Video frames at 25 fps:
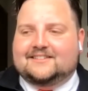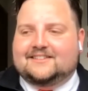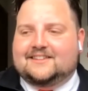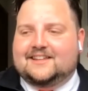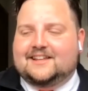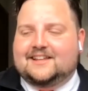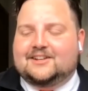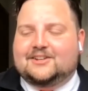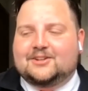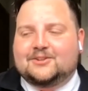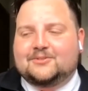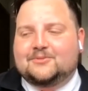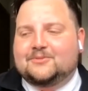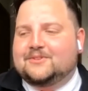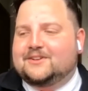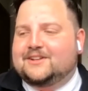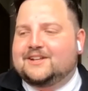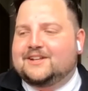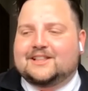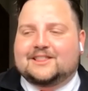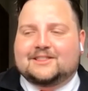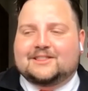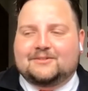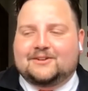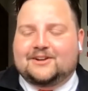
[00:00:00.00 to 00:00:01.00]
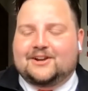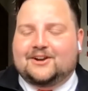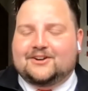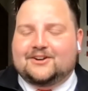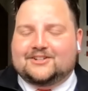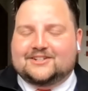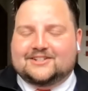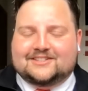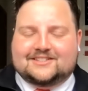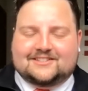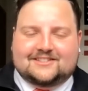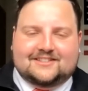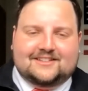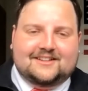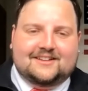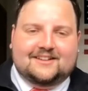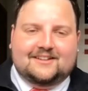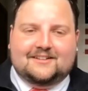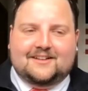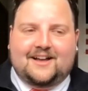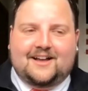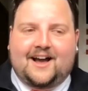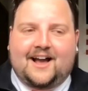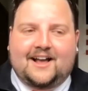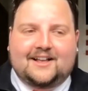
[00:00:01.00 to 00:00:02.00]
D2 and D3 are just
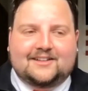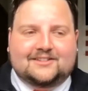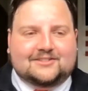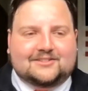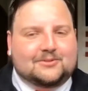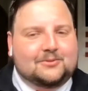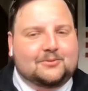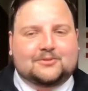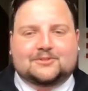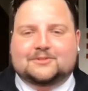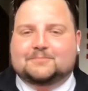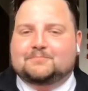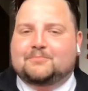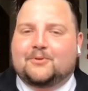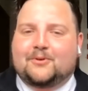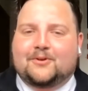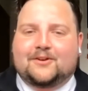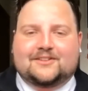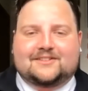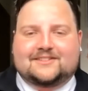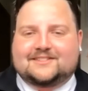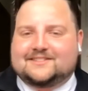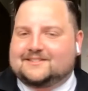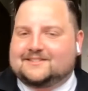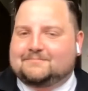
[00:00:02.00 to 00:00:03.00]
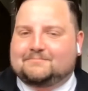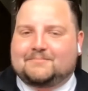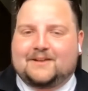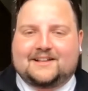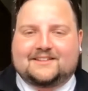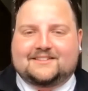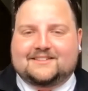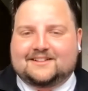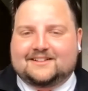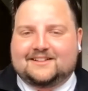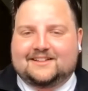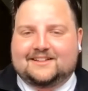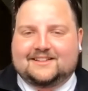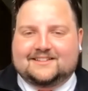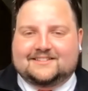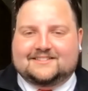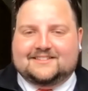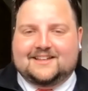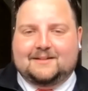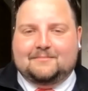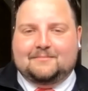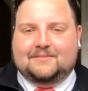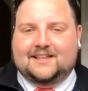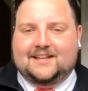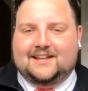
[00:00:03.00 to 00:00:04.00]
high school sports, basically the
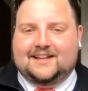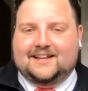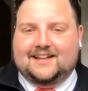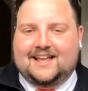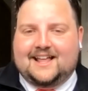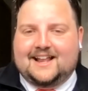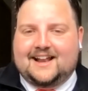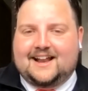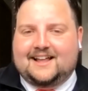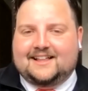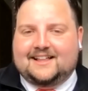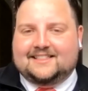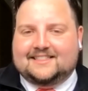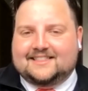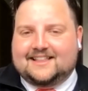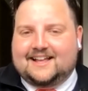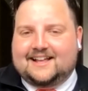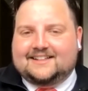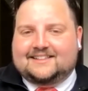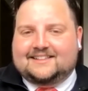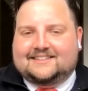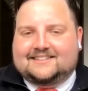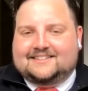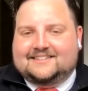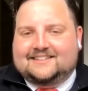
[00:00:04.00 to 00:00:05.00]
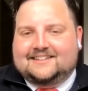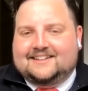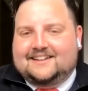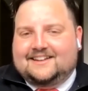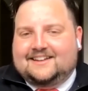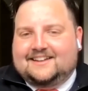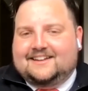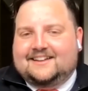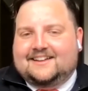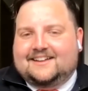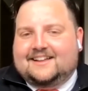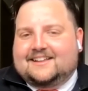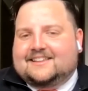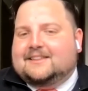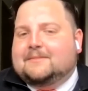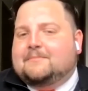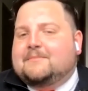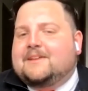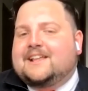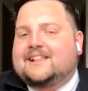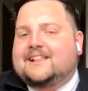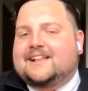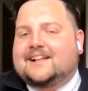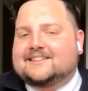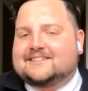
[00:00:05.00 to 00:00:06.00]
same thing. And that's to
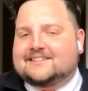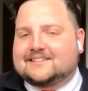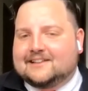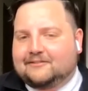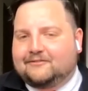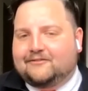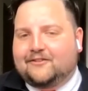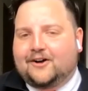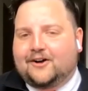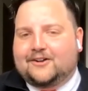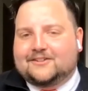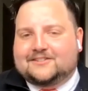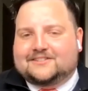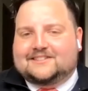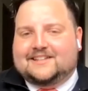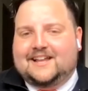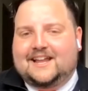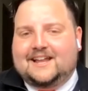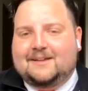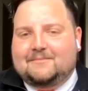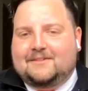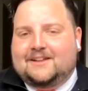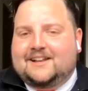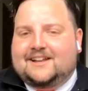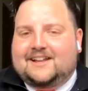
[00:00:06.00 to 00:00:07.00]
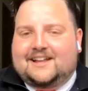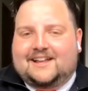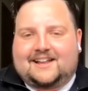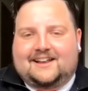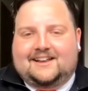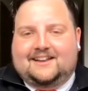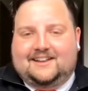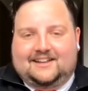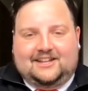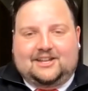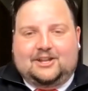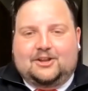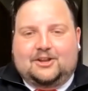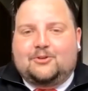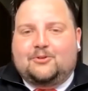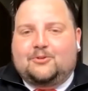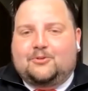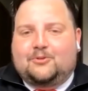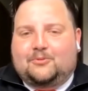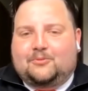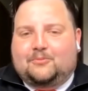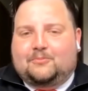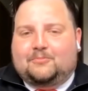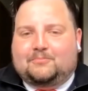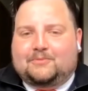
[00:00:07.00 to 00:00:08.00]
me, that's a false statement. And
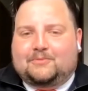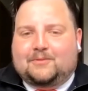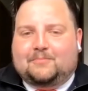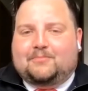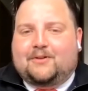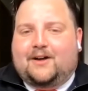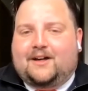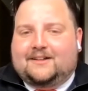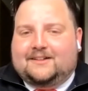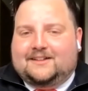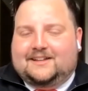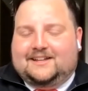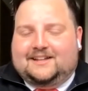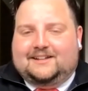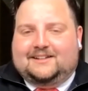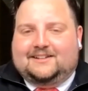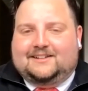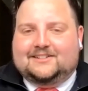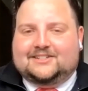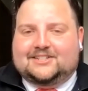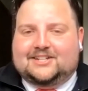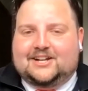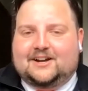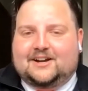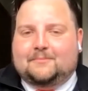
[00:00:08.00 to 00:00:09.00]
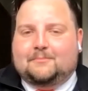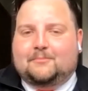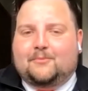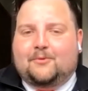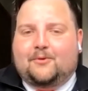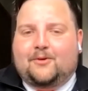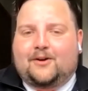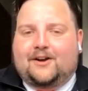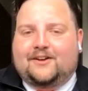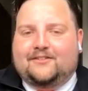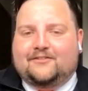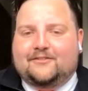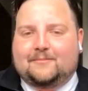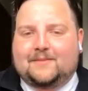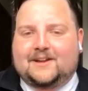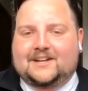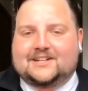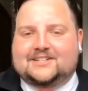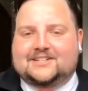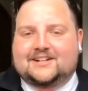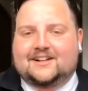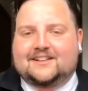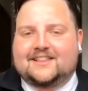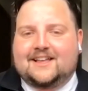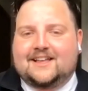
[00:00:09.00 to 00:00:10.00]
you could probably share more
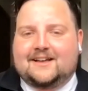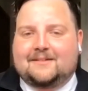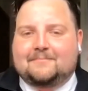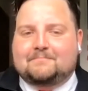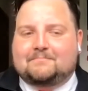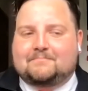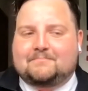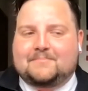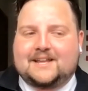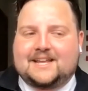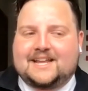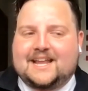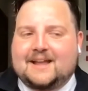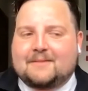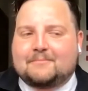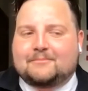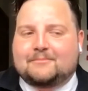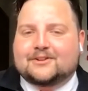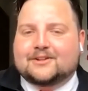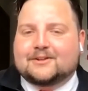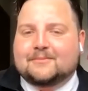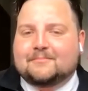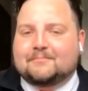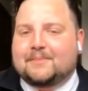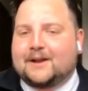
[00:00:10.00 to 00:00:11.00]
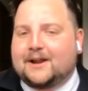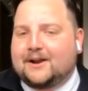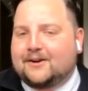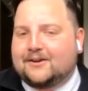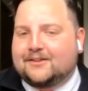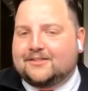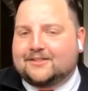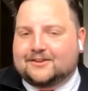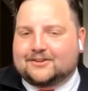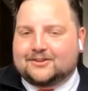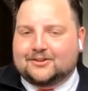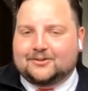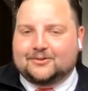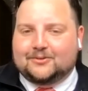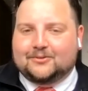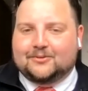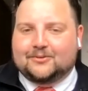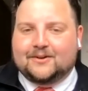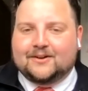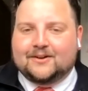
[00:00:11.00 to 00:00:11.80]
information on that, being able to compare the two.